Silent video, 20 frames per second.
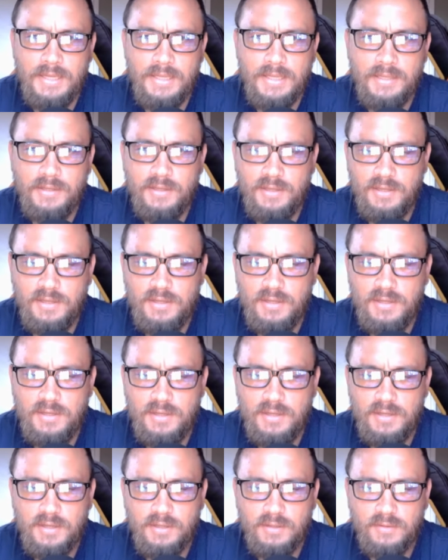
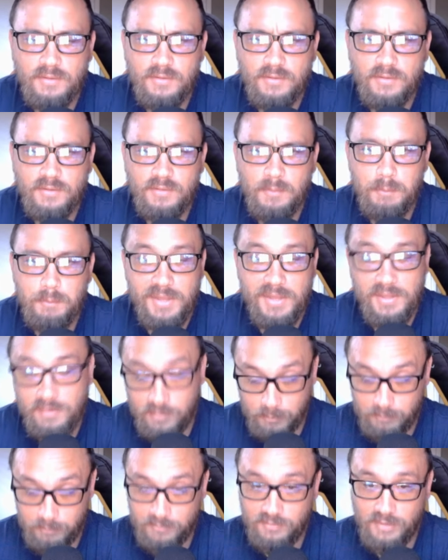He pinned
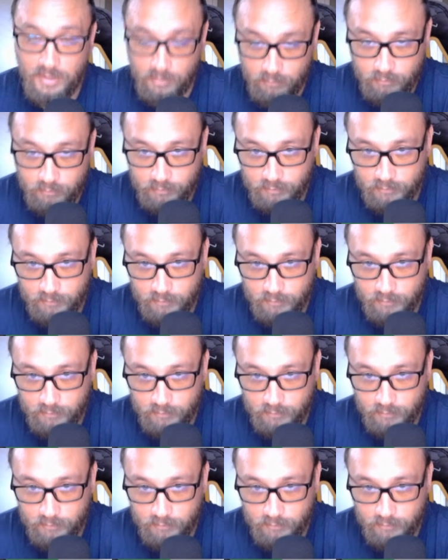himself